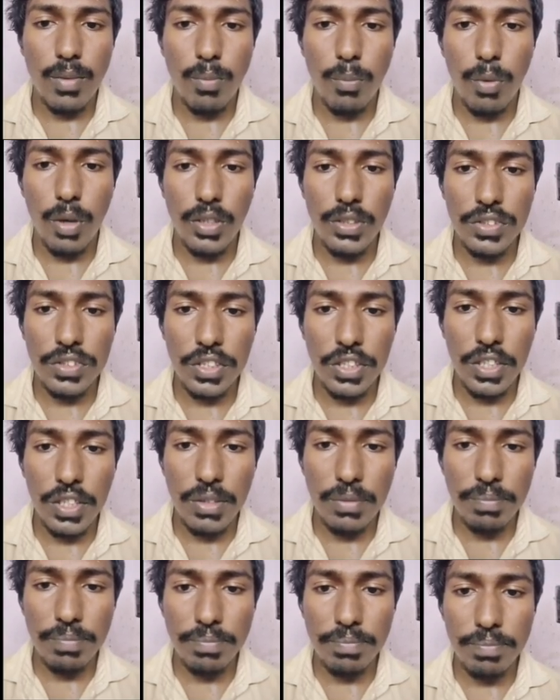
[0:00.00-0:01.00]
Boy's
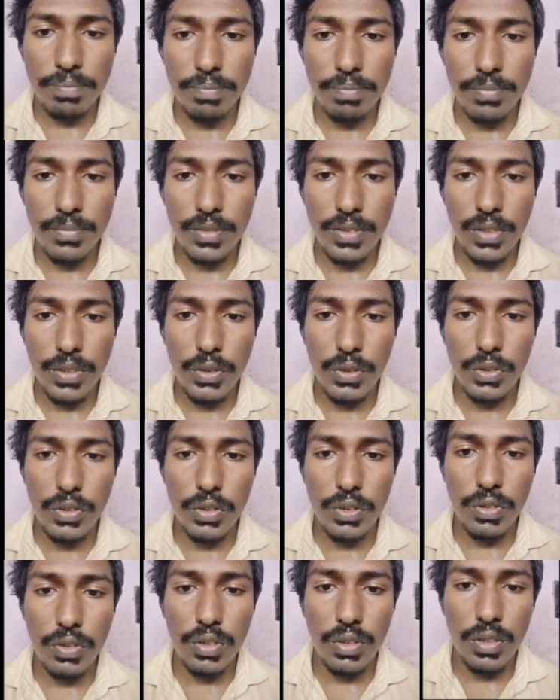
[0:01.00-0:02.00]
theorem
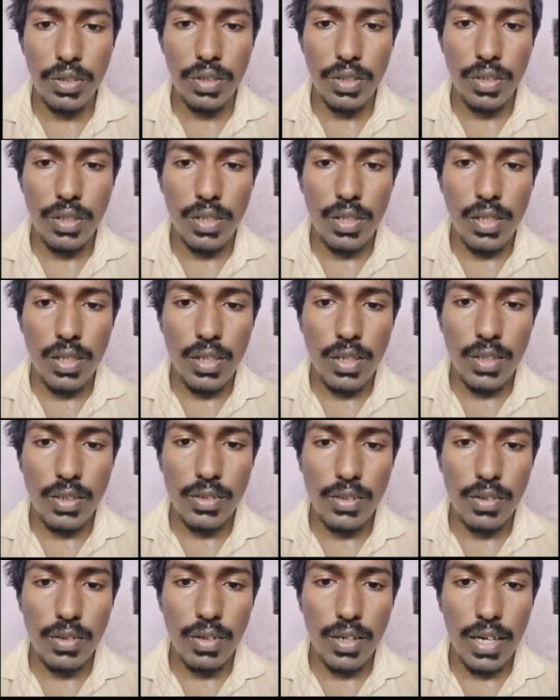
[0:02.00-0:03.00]
used
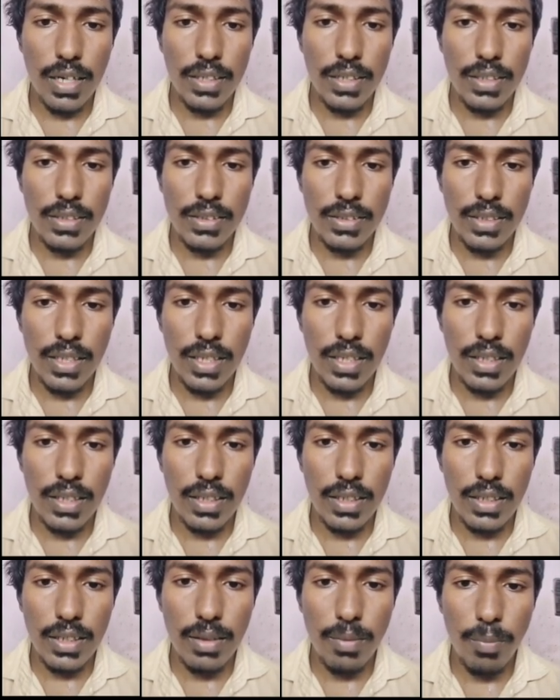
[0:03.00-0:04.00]
reserve conditional
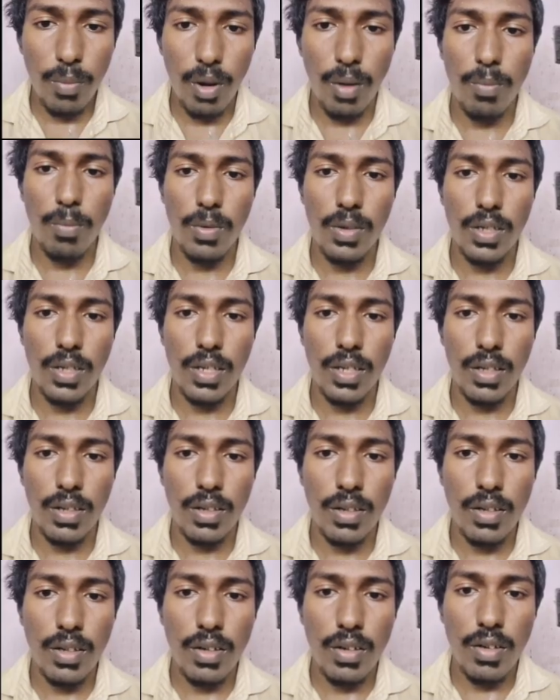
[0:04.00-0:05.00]
probability
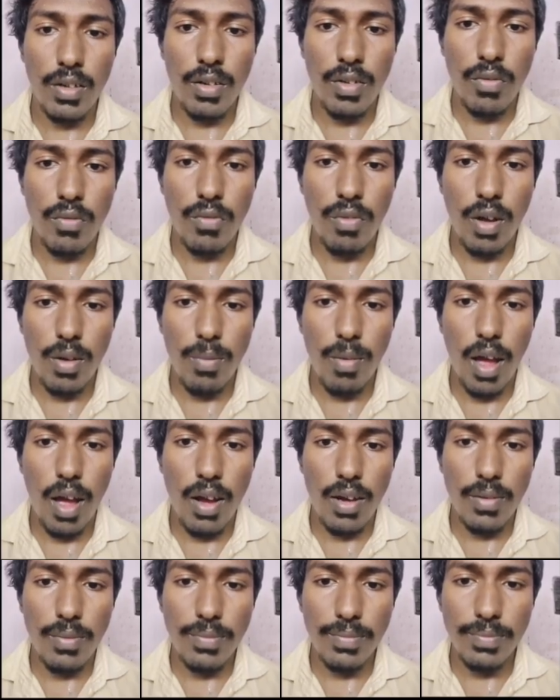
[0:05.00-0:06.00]
formula.
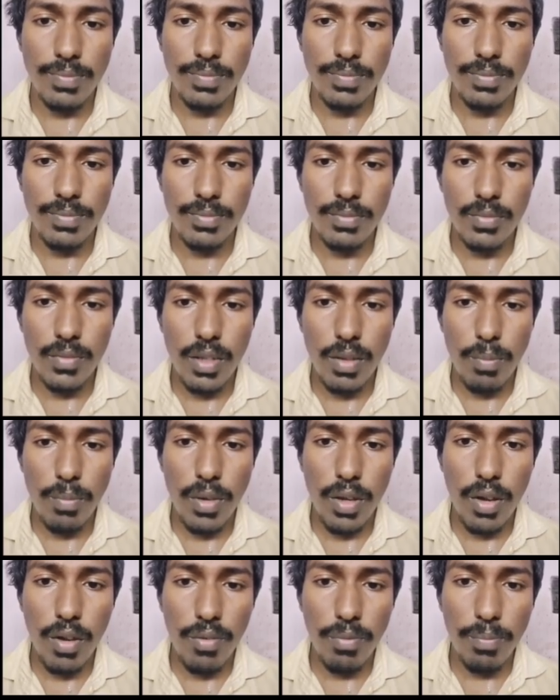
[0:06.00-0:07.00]

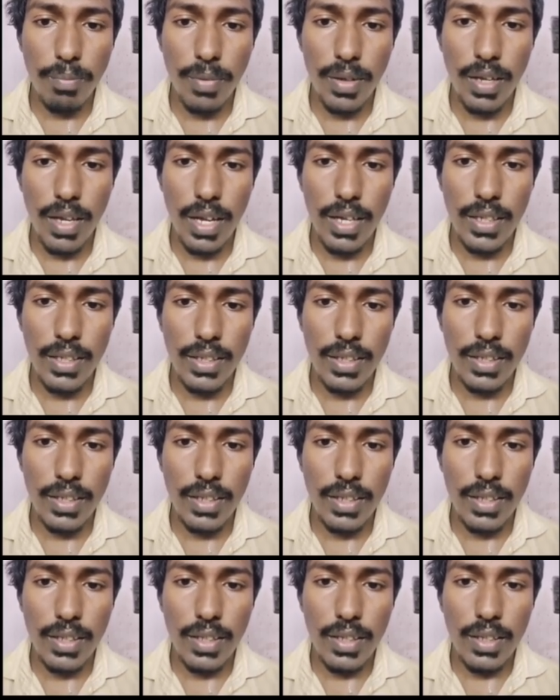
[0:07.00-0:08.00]
P of Bi
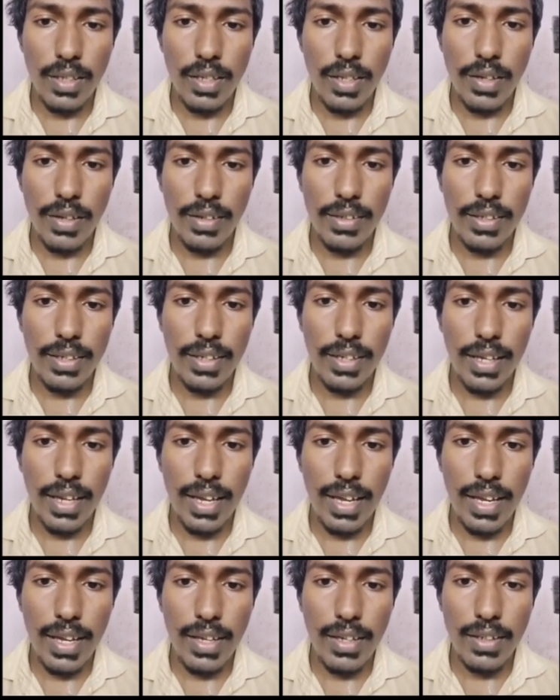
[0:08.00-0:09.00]
and
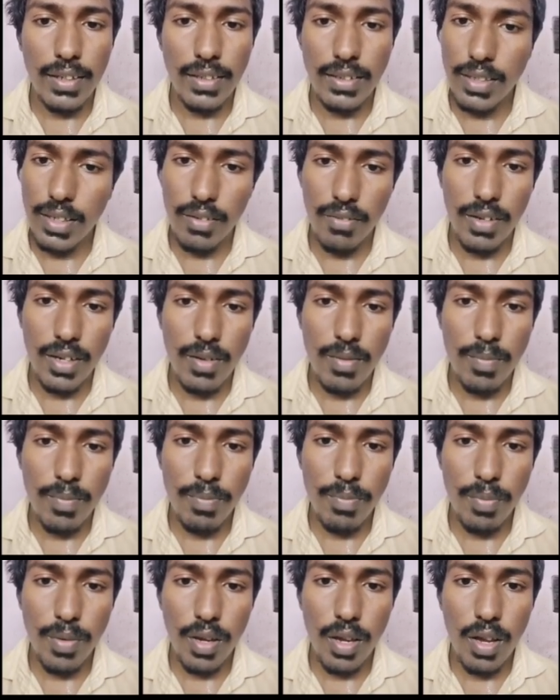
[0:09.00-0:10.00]
A given
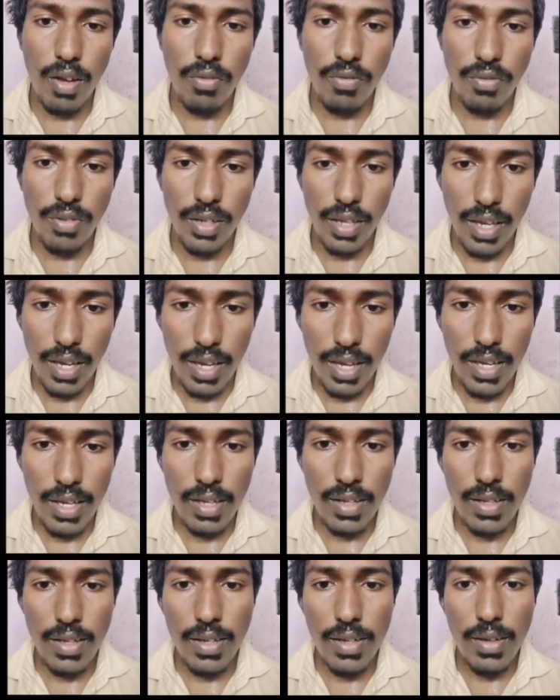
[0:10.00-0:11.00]
P of A
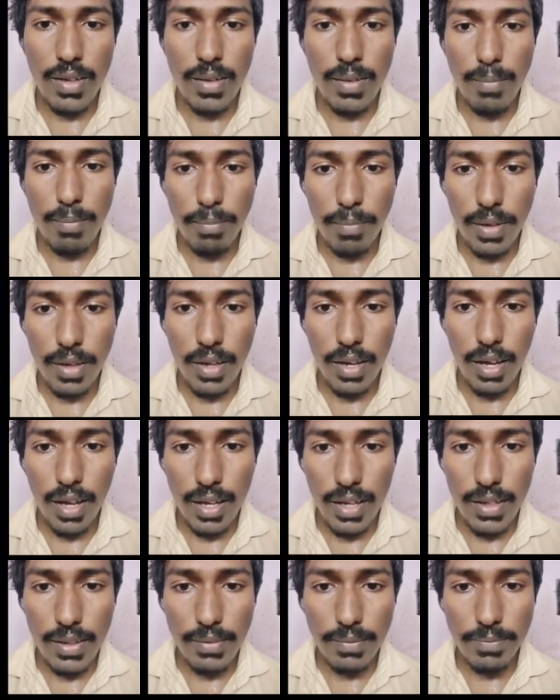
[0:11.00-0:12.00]

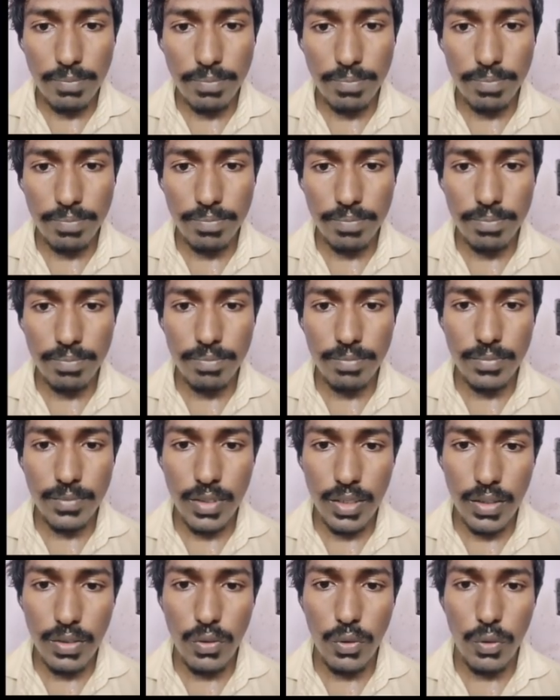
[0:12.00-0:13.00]
Bi
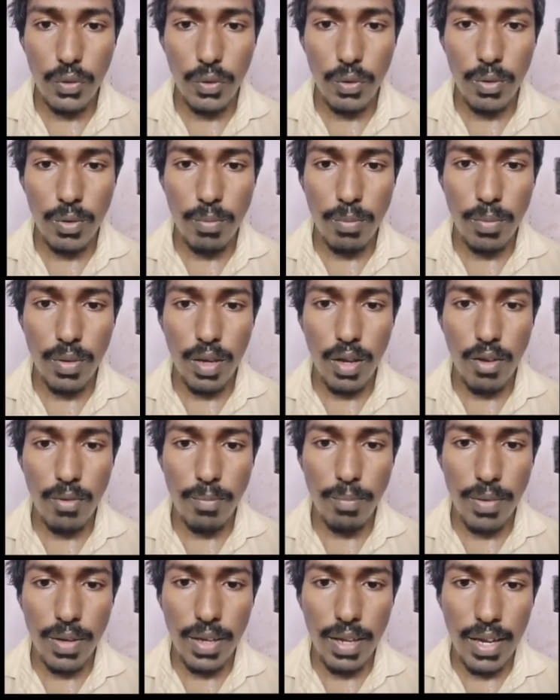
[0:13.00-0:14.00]
into P
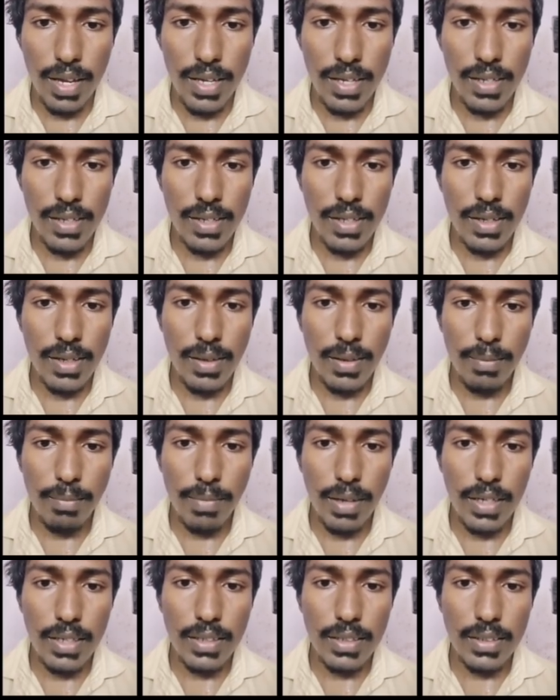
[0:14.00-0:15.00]
of Bi
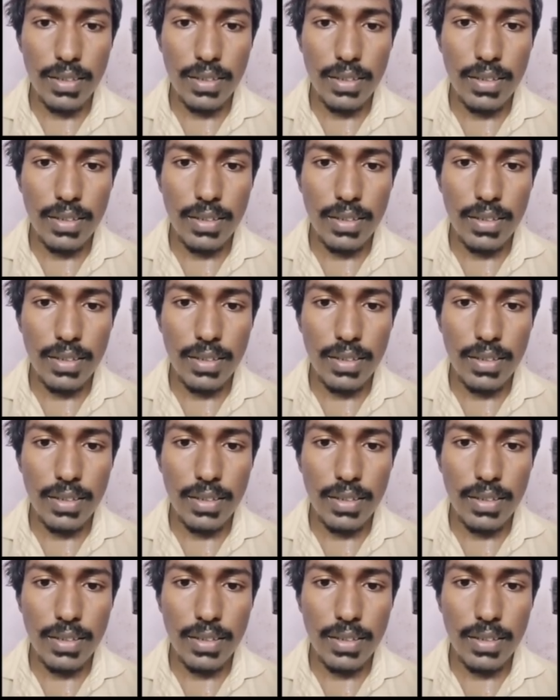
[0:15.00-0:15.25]
by